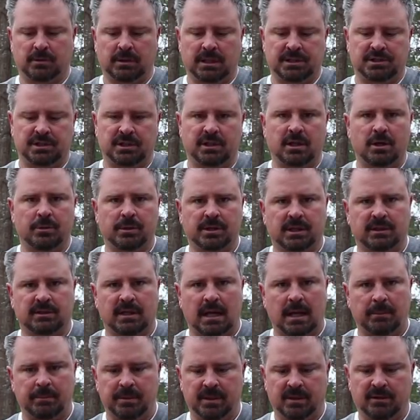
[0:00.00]
will let you know what the
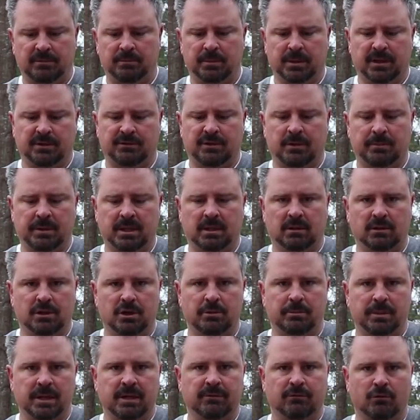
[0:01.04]
top is because there'll be a
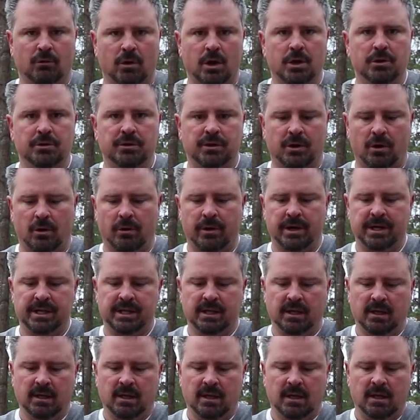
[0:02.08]
little bit of growth
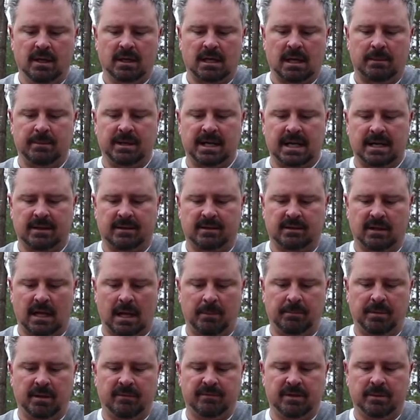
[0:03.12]
already coming out of the
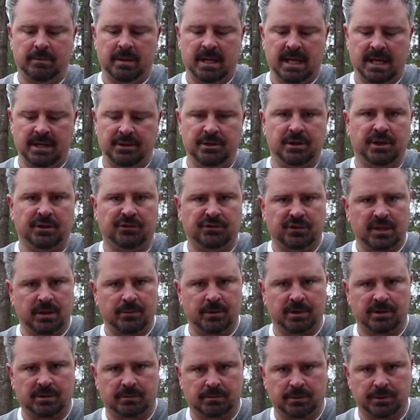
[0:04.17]
top of them. And you can see
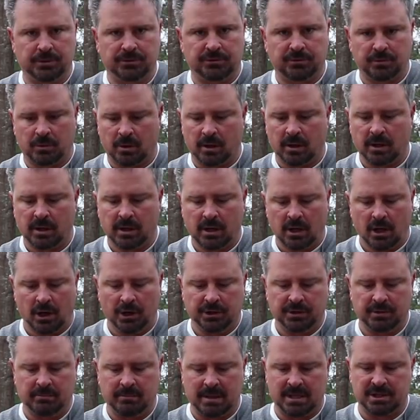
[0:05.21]
where the roots were
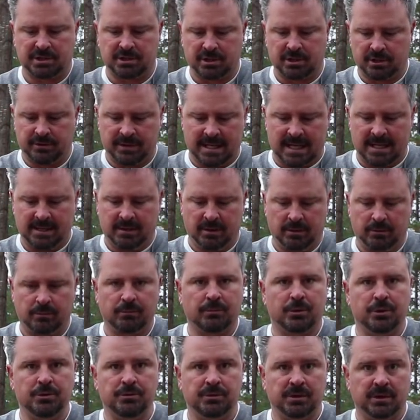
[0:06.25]
on them. Make sure that
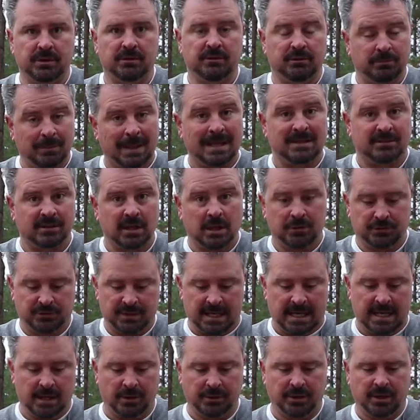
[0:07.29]
root space goes
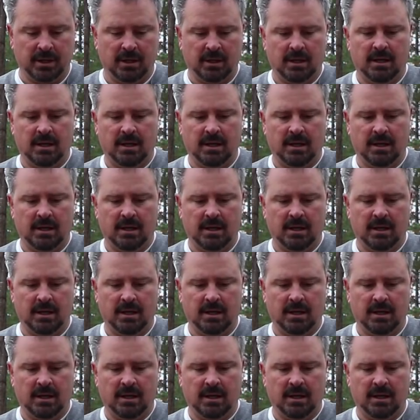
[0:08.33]
down.